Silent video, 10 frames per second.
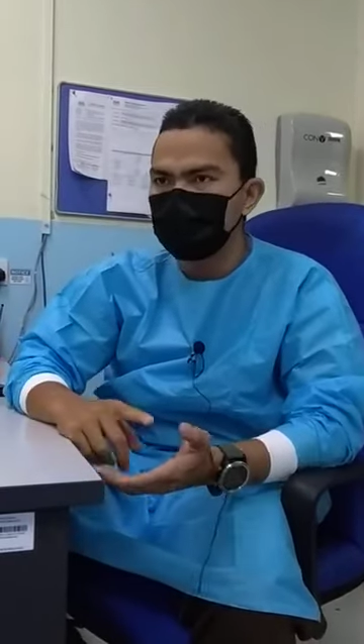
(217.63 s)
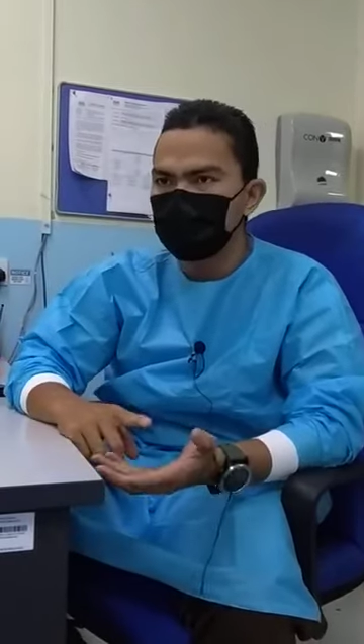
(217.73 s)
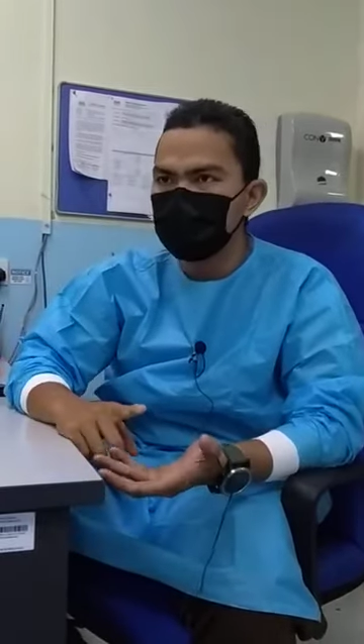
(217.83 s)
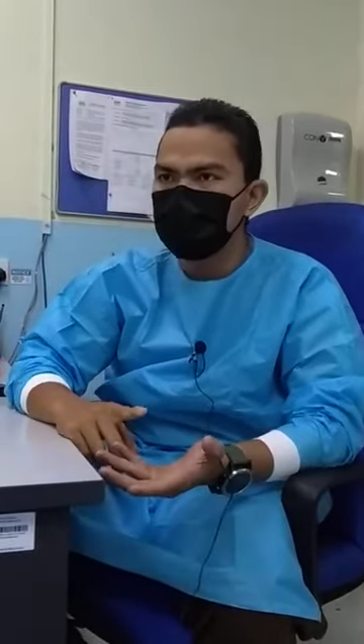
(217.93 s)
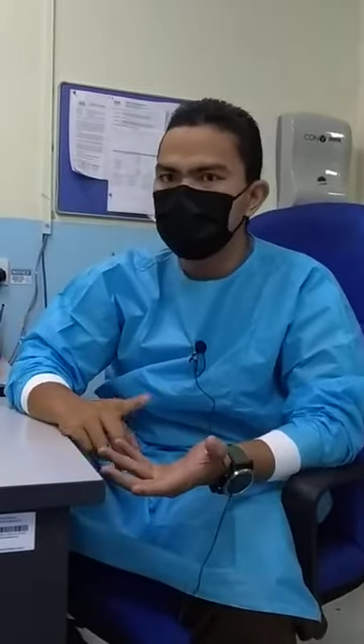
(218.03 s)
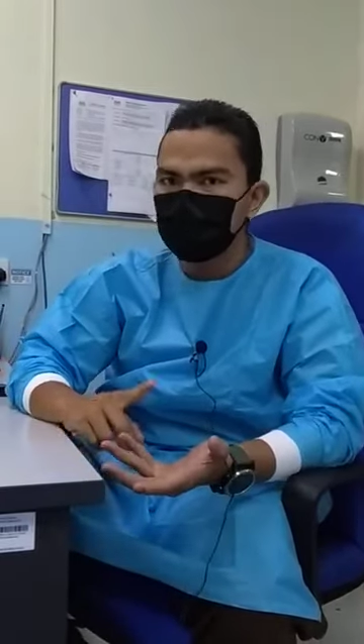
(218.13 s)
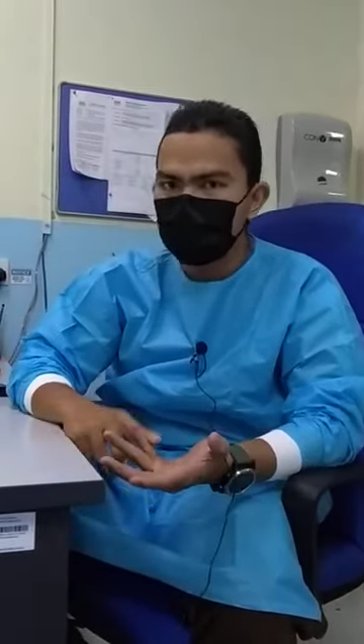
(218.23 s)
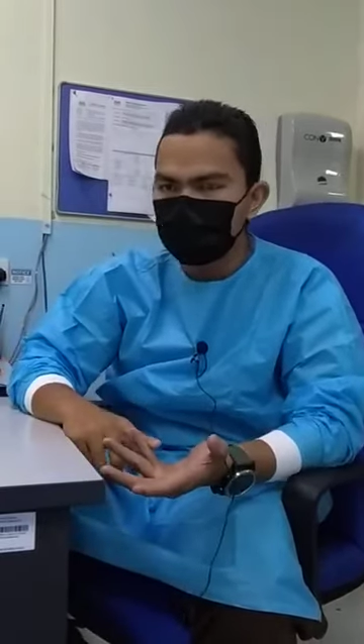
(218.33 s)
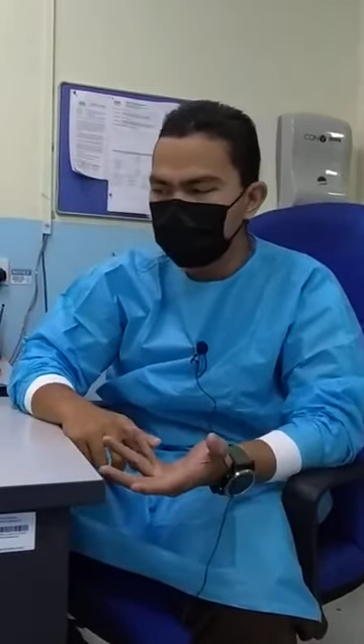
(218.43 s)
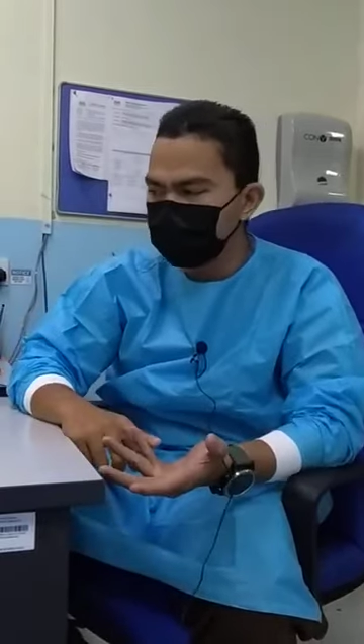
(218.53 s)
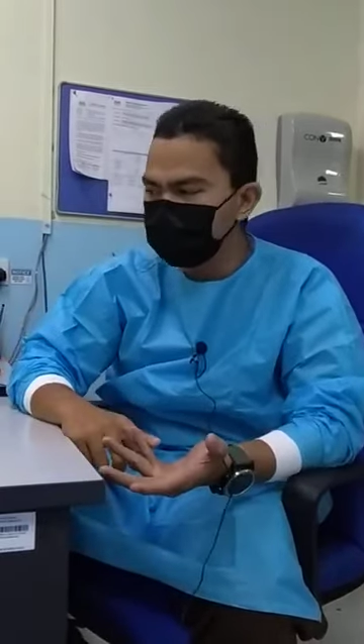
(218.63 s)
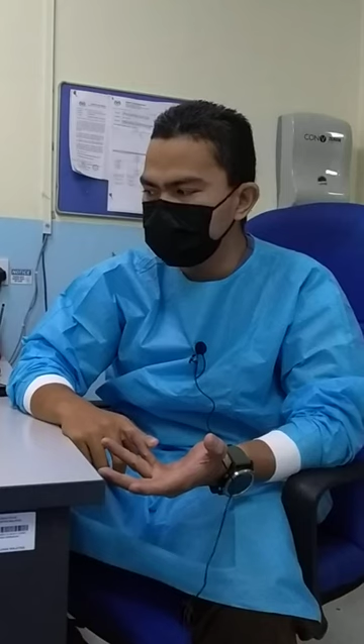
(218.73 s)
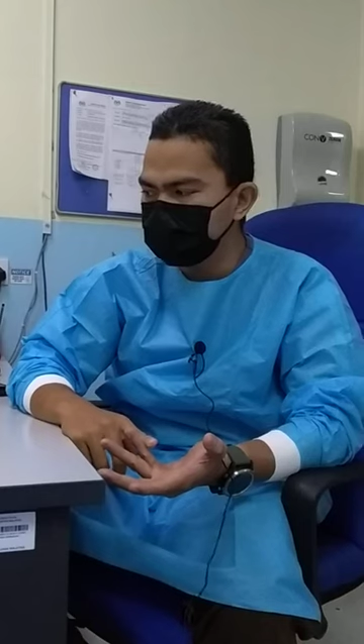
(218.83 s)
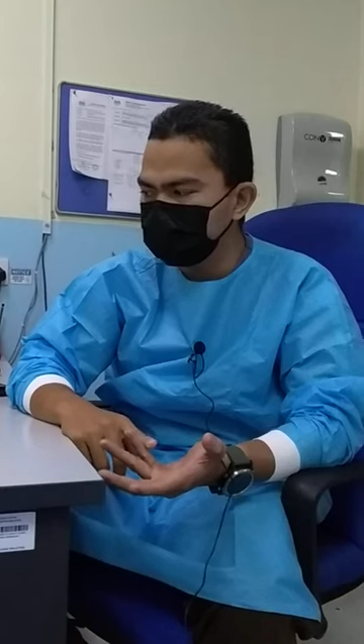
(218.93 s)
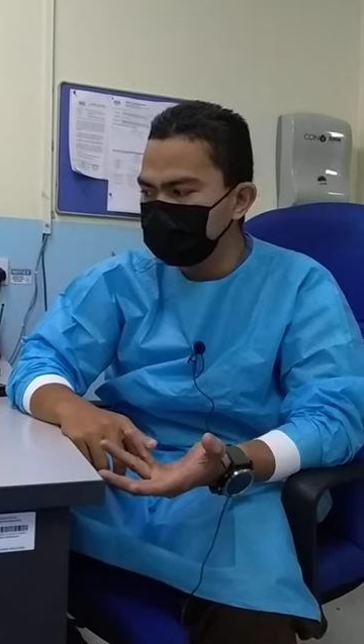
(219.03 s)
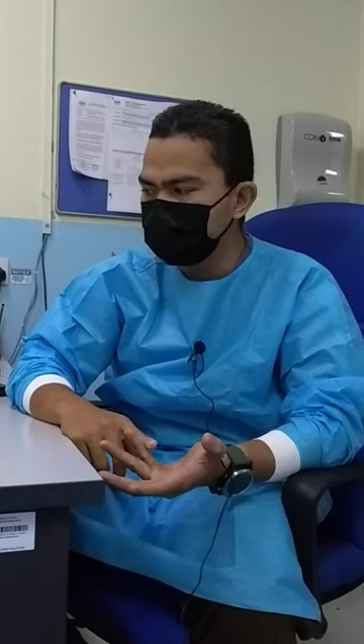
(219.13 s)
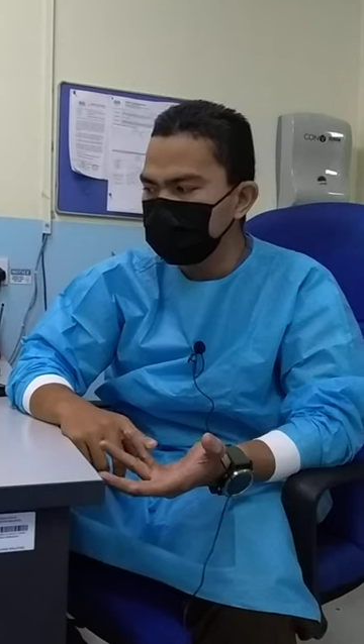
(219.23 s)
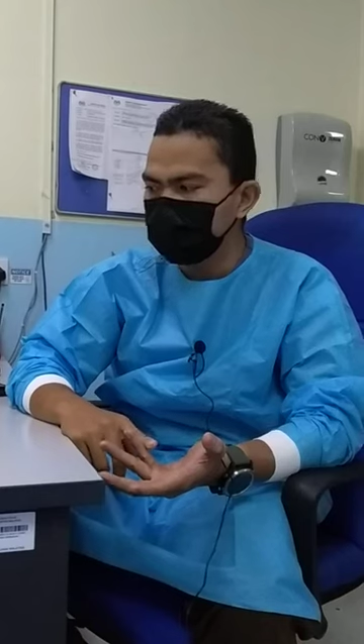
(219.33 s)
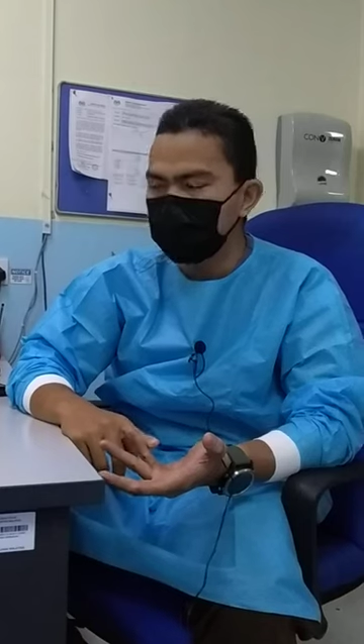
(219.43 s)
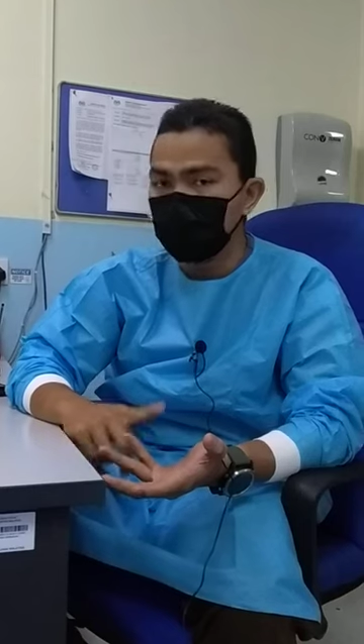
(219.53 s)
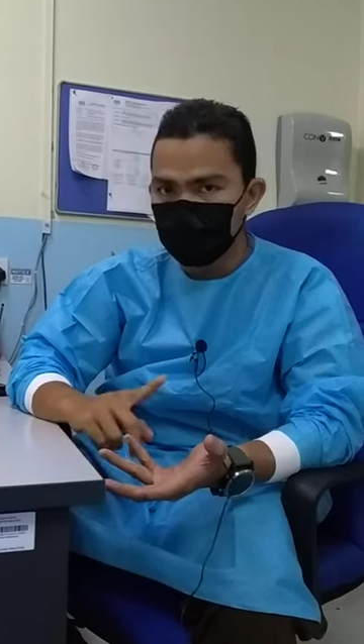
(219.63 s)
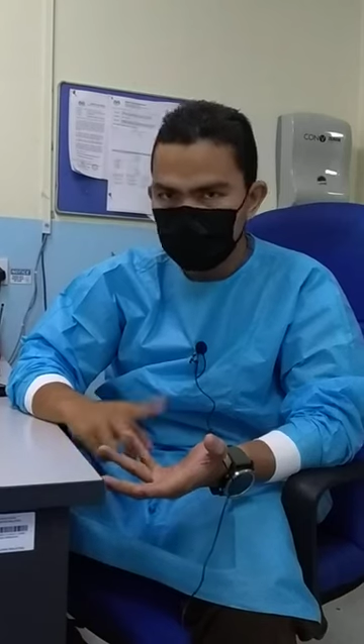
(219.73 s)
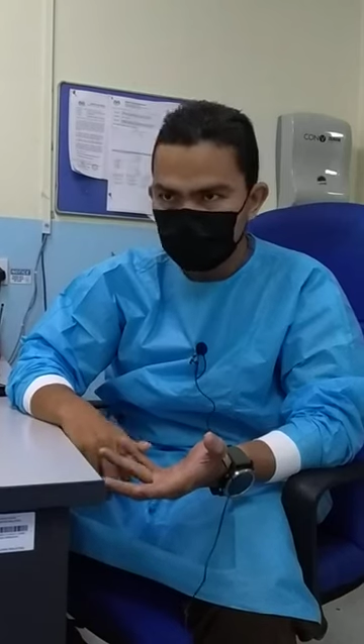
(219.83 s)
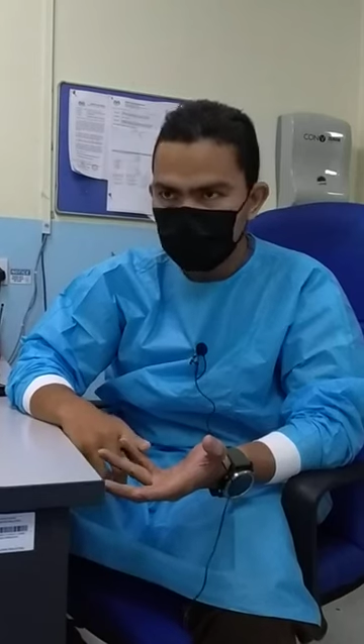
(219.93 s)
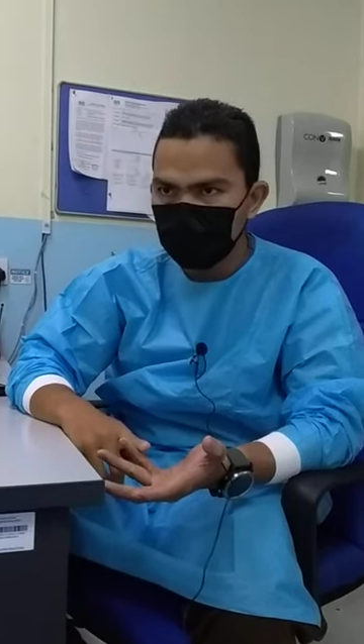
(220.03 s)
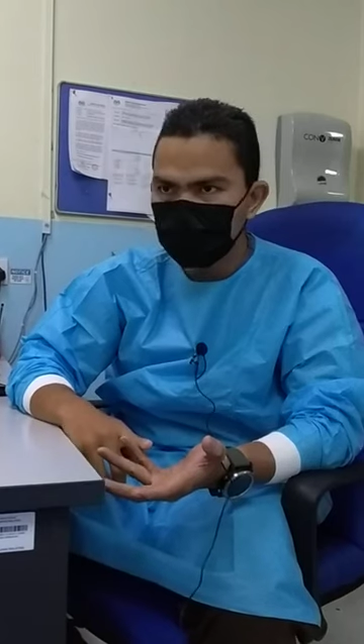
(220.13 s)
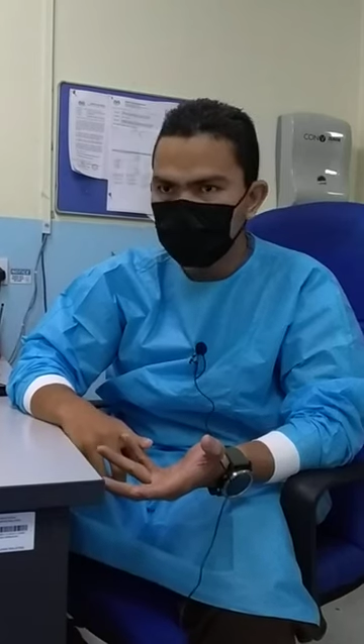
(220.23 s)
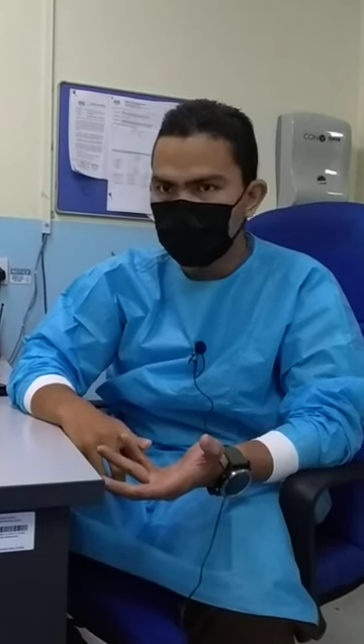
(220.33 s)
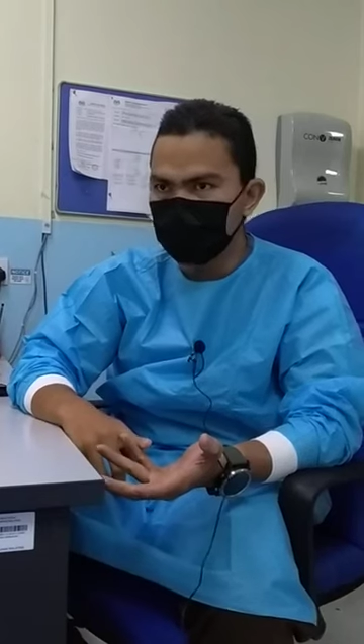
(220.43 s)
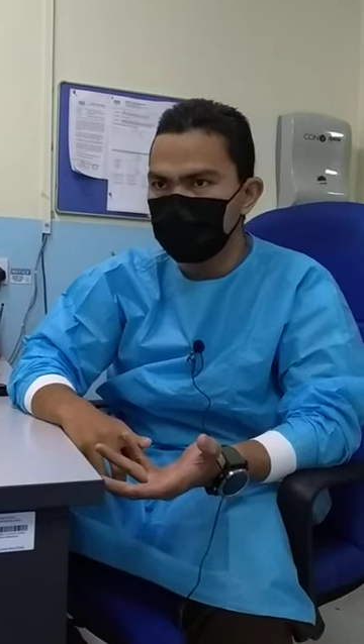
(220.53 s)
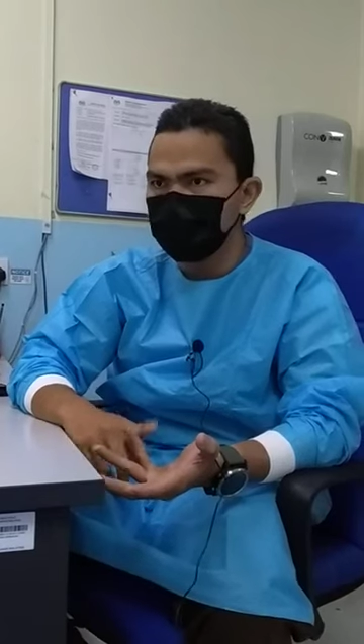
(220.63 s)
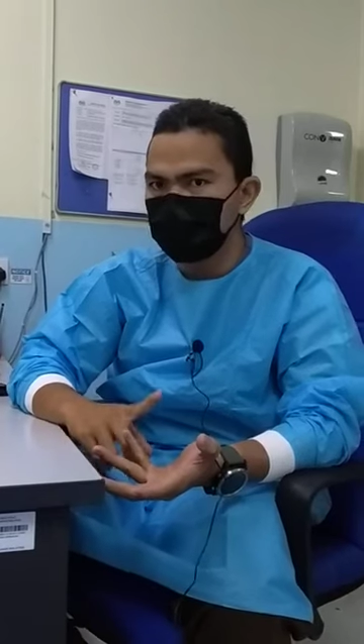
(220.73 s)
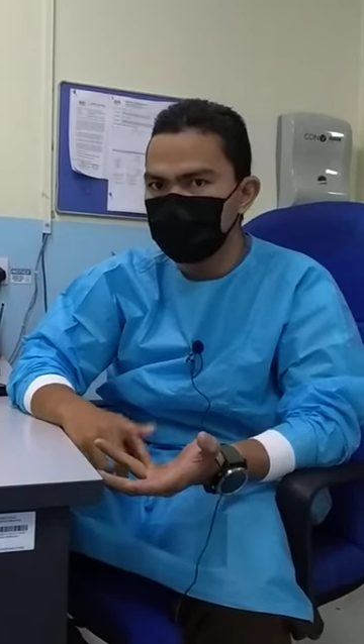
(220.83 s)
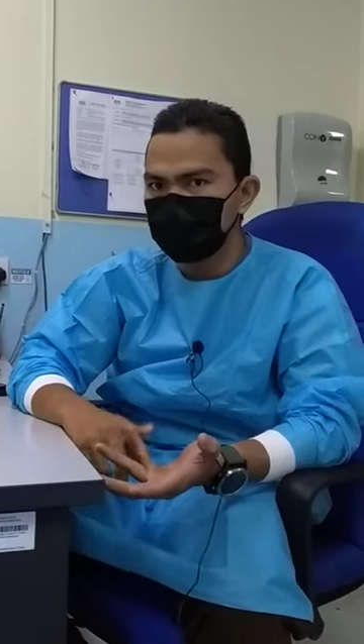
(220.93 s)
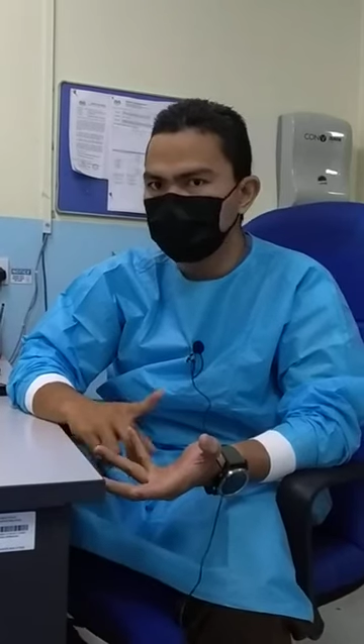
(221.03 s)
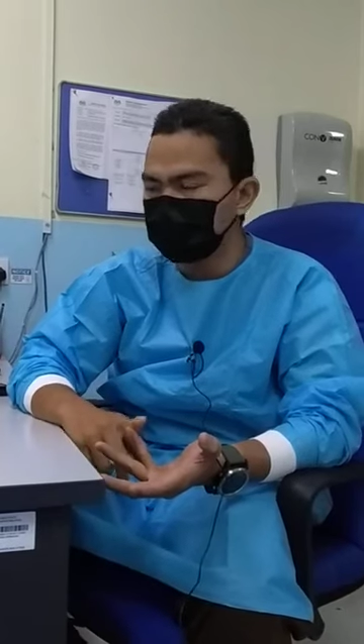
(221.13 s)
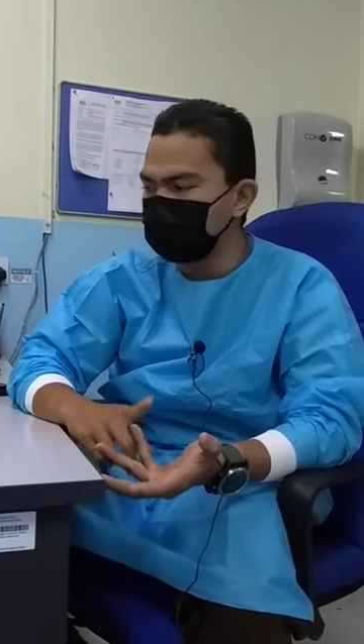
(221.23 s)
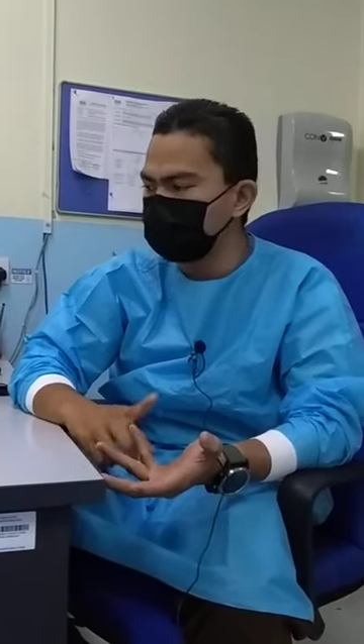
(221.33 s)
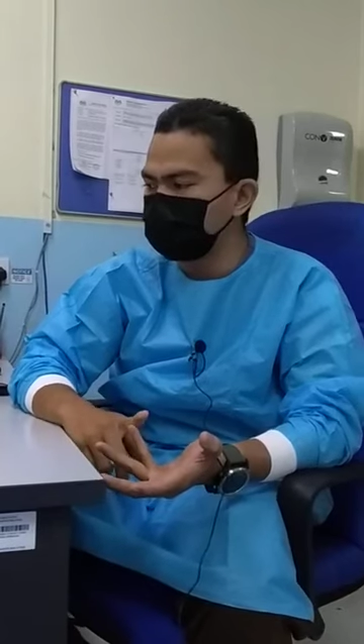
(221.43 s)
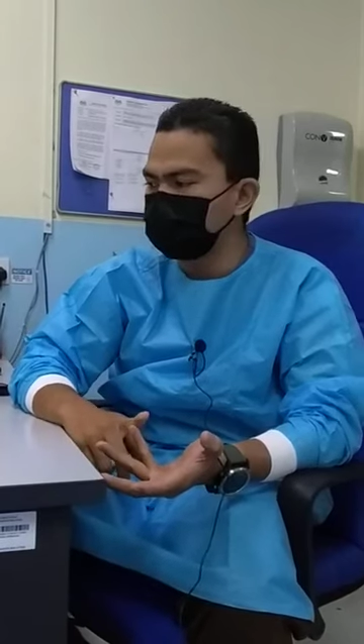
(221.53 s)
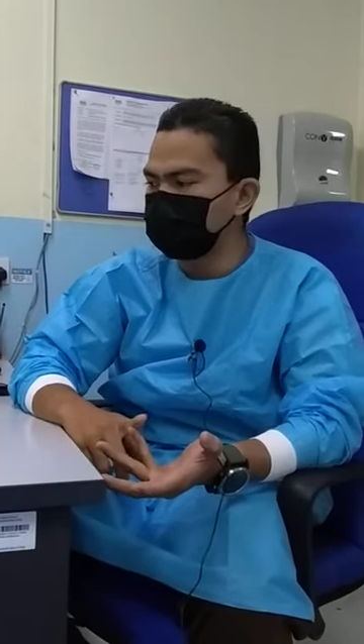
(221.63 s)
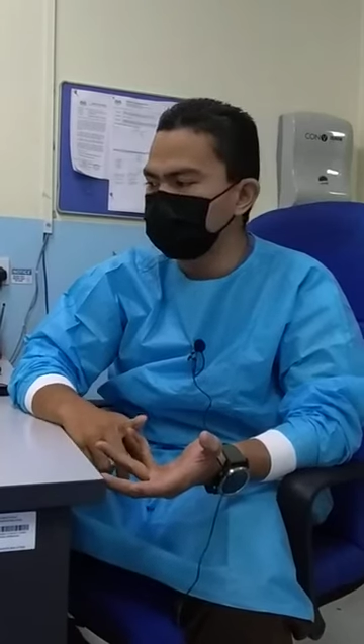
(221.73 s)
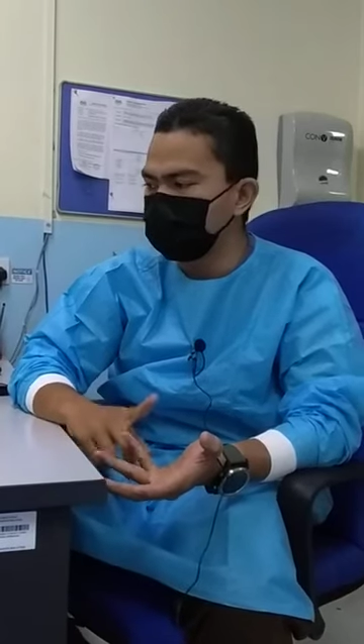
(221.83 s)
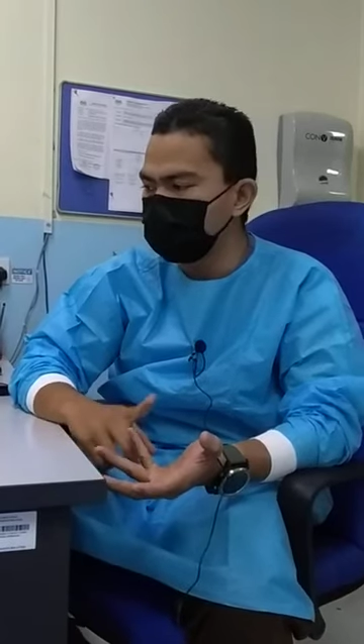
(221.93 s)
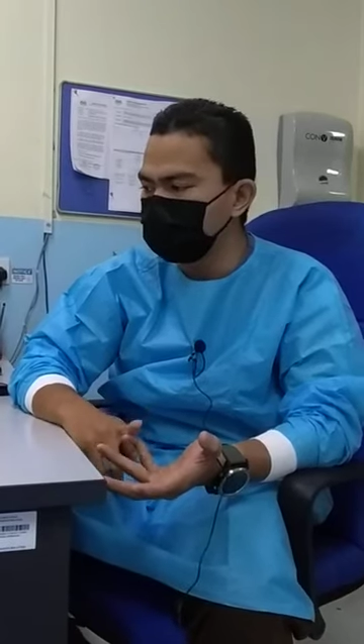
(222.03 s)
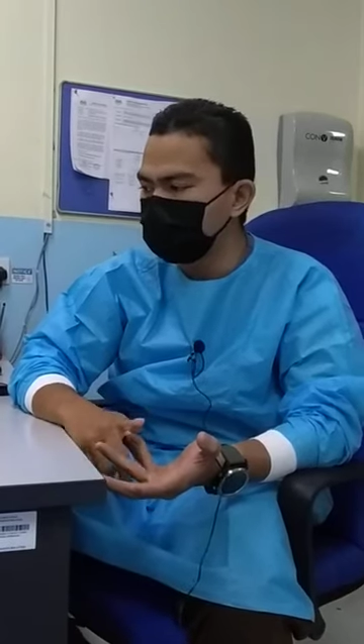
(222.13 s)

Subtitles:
there is a mild pain, or swelling at the posterior thigh of knee,